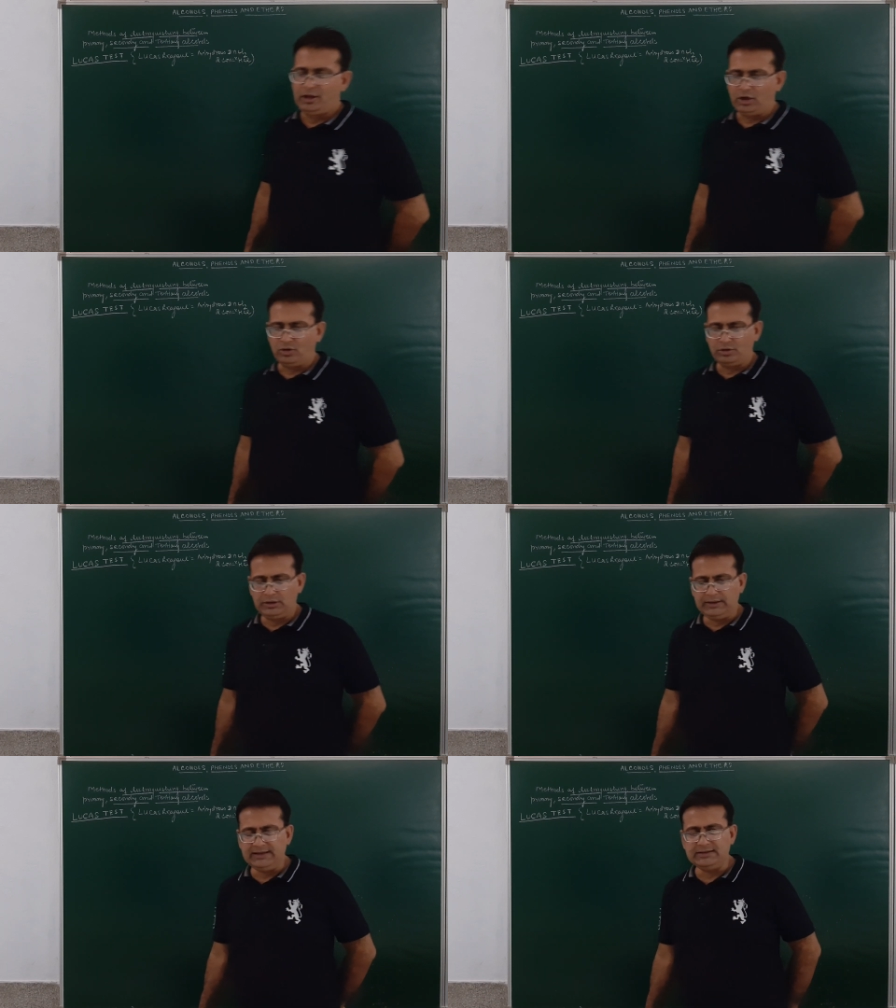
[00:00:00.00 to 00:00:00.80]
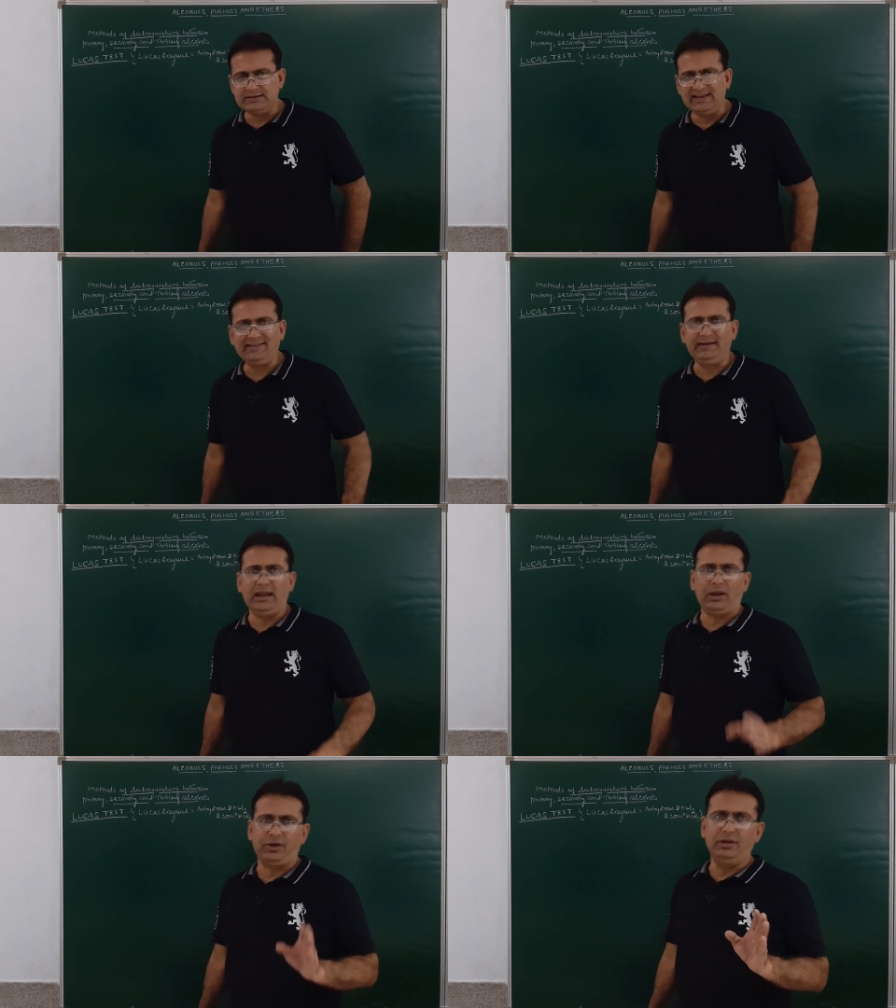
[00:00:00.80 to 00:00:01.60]
Now, in this
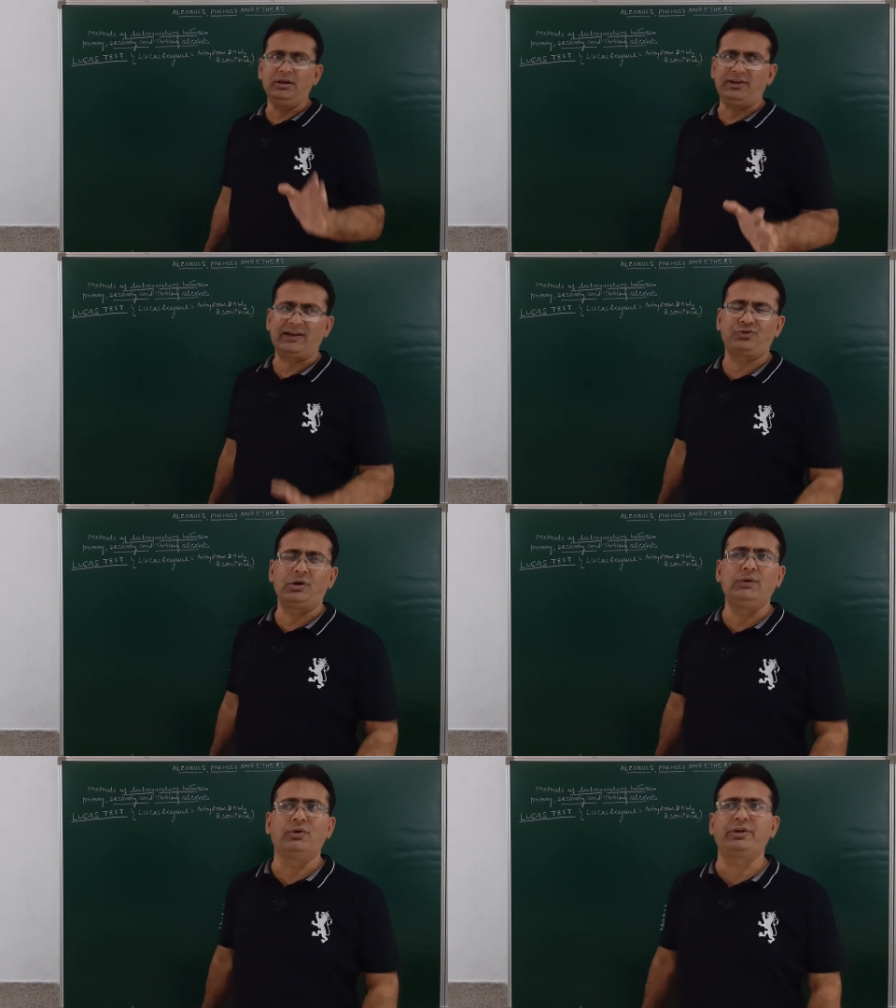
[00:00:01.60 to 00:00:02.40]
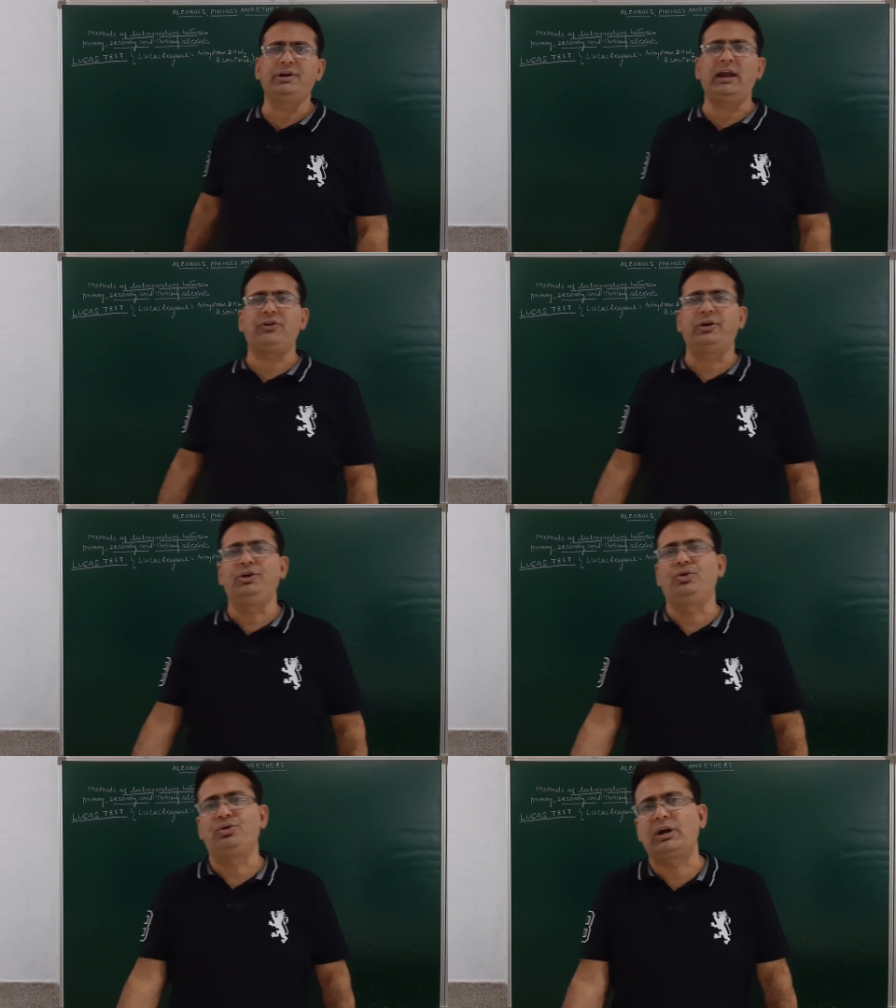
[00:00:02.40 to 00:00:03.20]
reaction, this actually was a
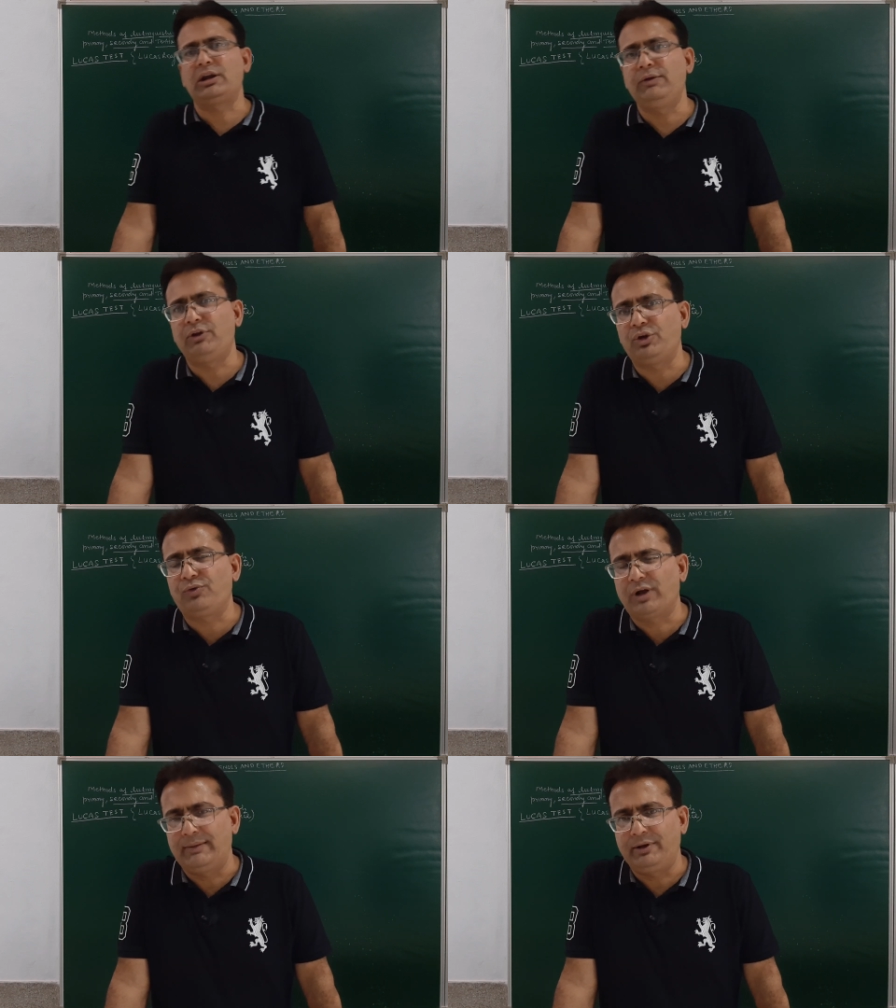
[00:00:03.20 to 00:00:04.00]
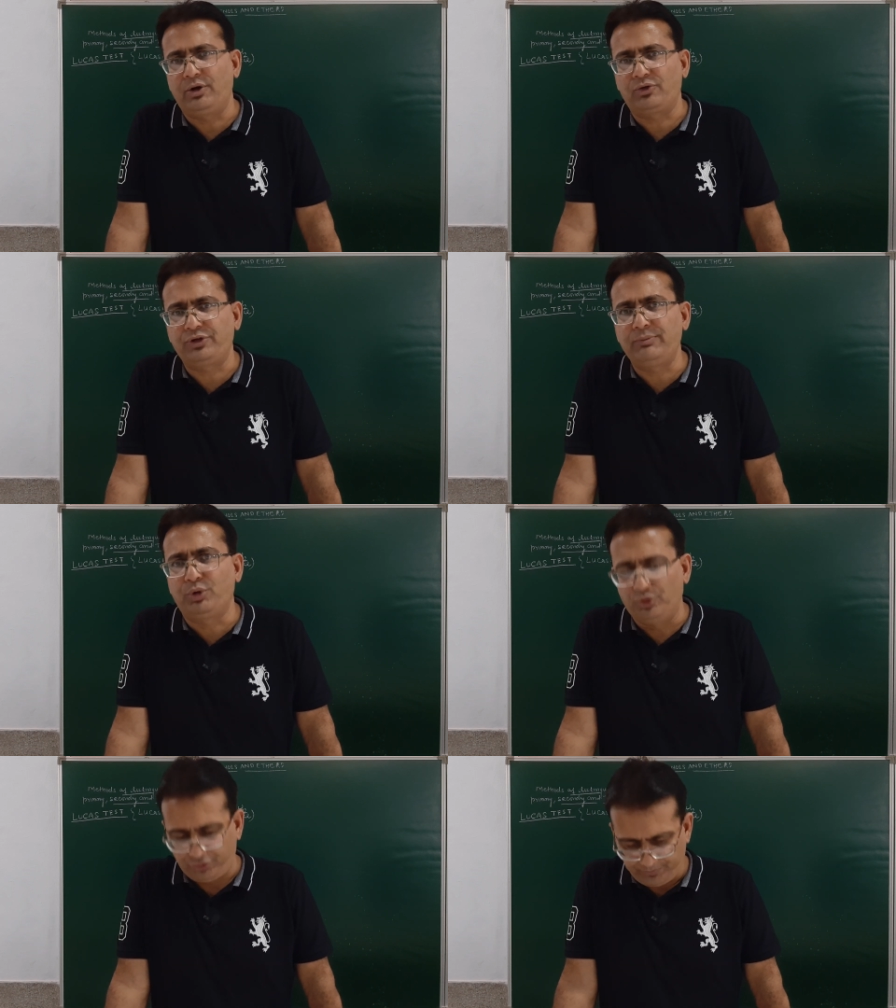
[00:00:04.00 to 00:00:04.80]
reaction due to the cleavage of carbon-oxygen
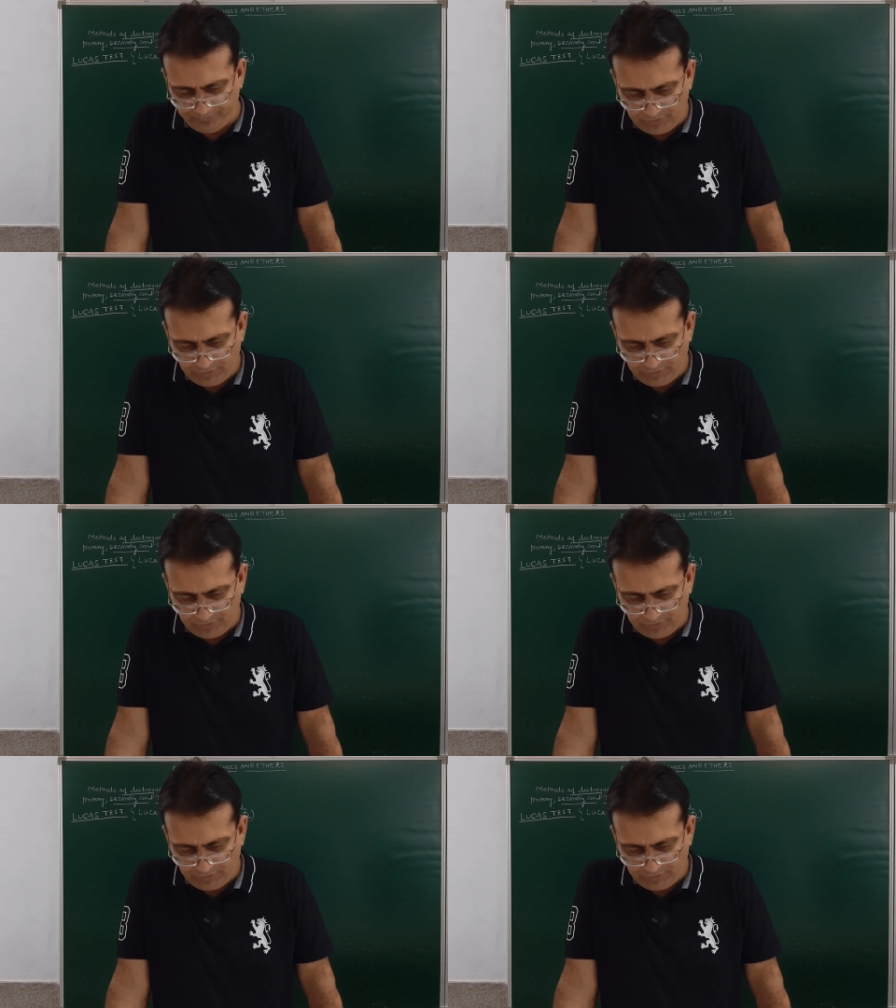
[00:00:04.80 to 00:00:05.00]
bond.